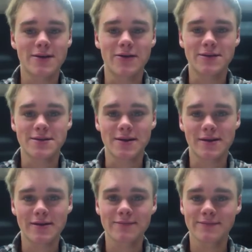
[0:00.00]
how
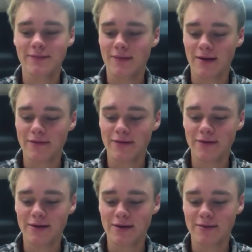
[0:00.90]
exciting. I feel
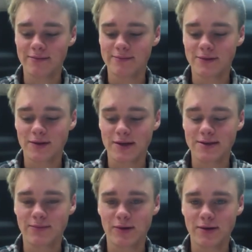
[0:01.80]
like I'm
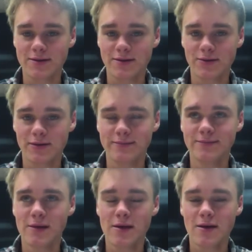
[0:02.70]
transported to a
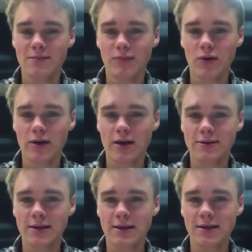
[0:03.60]
Born
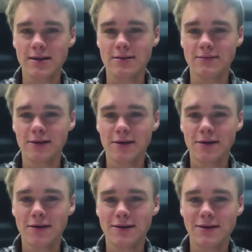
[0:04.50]
Identity,
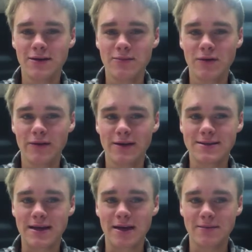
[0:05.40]
movie at
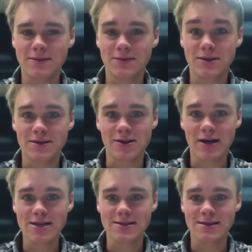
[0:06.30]
times, which is
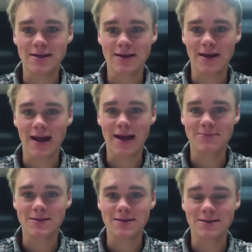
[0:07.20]
crazy that that
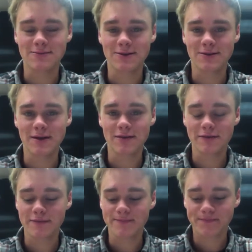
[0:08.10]
happens in real
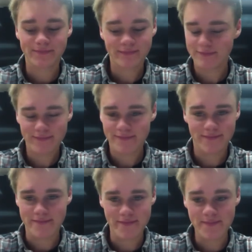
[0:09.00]
life.
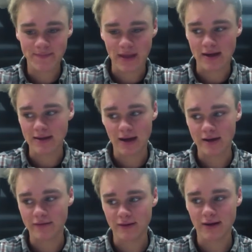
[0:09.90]
And I
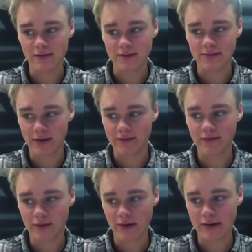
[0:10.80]
have a lot of respect
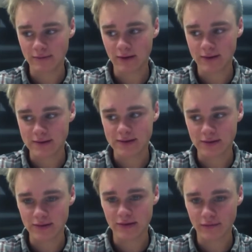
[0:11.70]
for Greenwald and
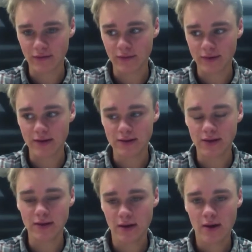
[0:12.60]
Snowden for what they
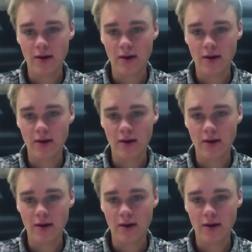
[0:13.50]
did,